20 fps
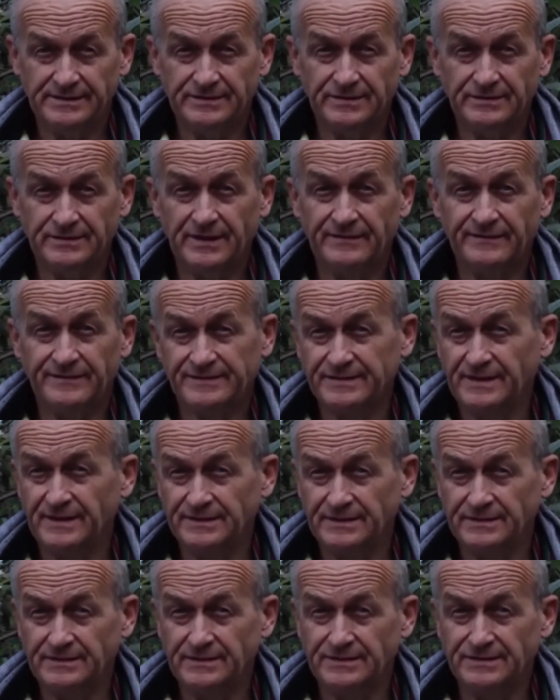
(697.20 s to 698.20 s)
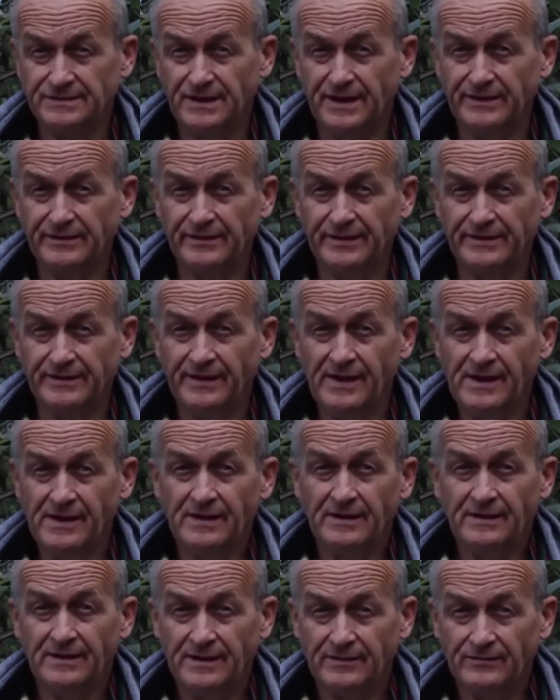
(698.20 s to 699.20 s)
It should have started on January,
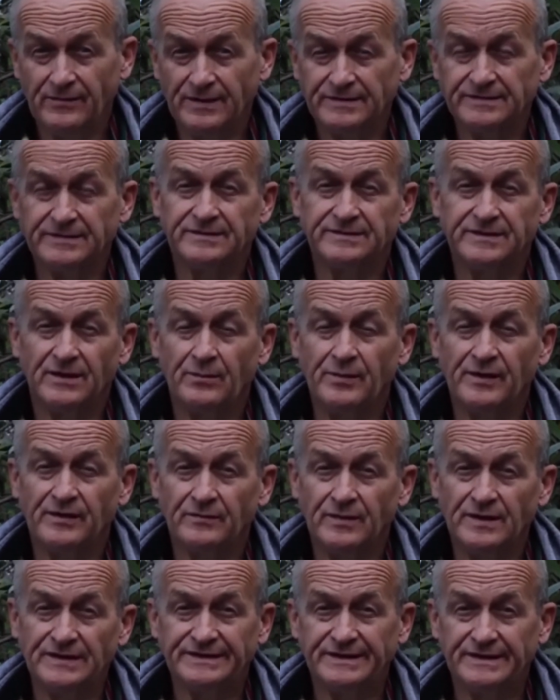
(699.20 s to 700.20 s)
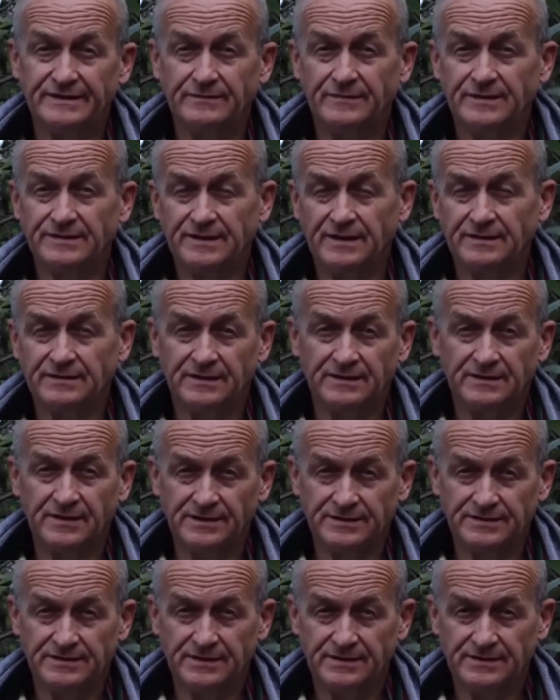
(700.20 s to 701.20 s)
and what the topic was, it was
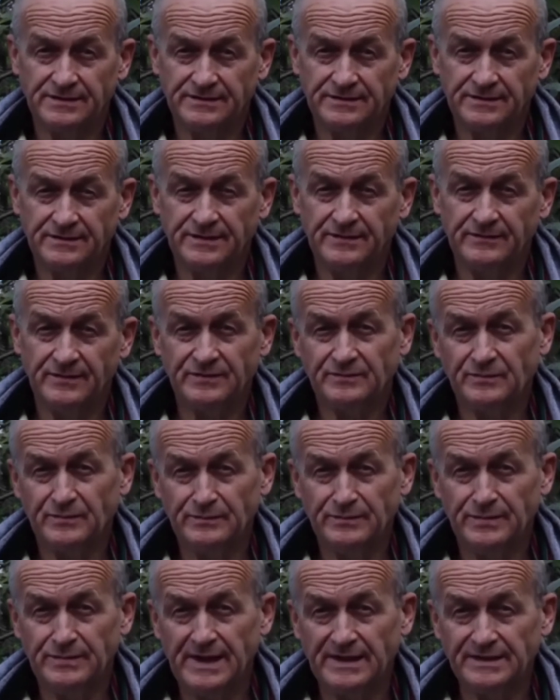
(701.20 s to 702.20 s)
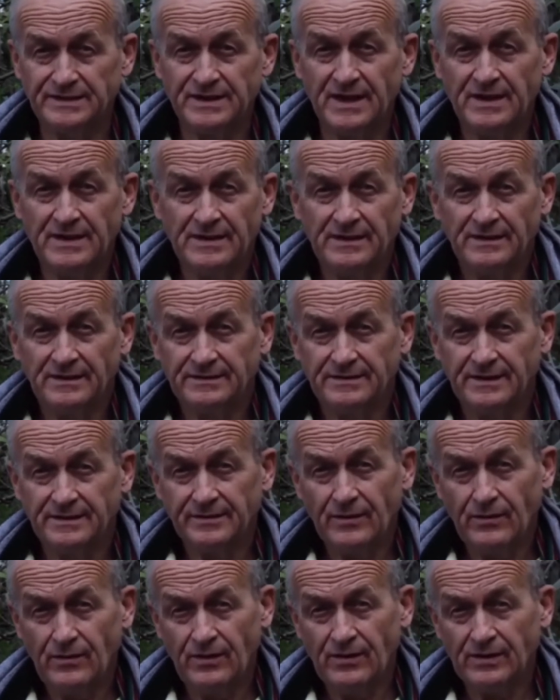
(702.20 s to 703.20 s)
agriculture. So it would match
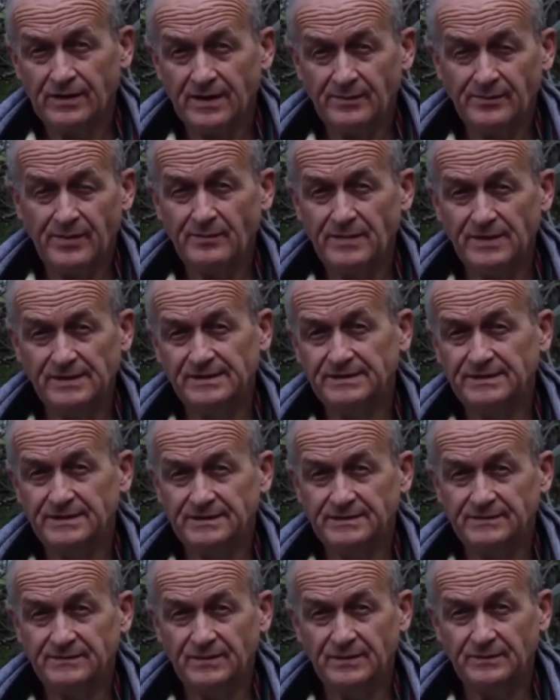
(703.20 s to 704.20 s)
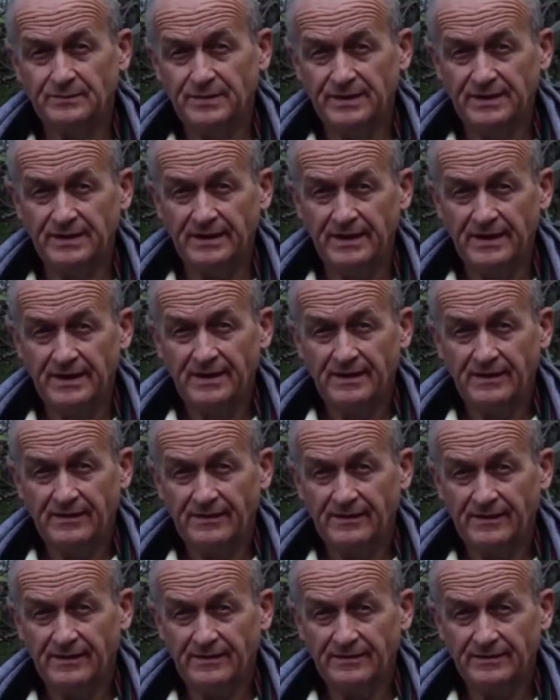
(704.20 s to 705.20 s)
that her capabilities would be
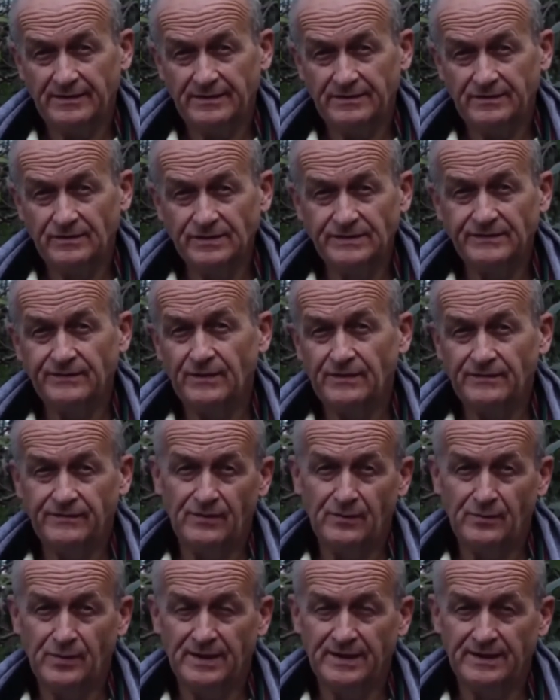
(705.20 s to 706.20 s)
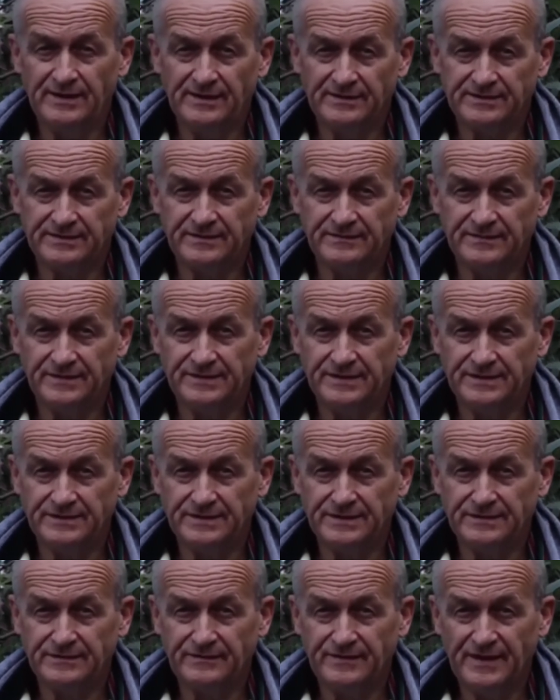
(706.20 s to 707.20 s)
useful for my
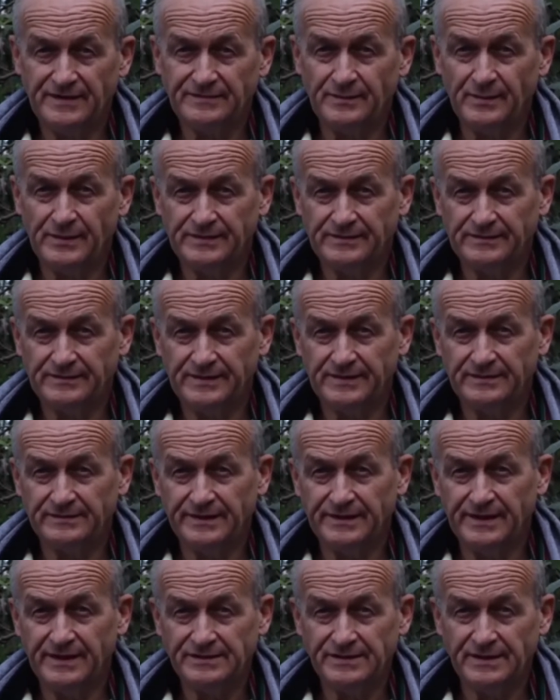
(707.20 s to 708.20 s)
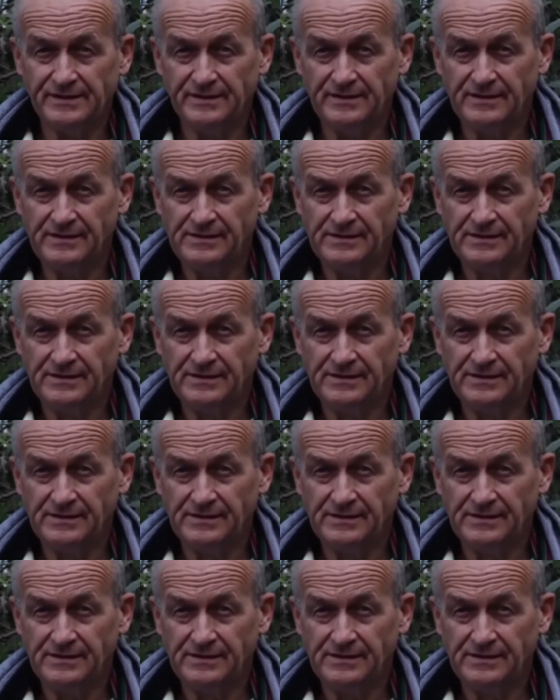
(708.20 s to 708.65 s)
activities in investment, irrigation.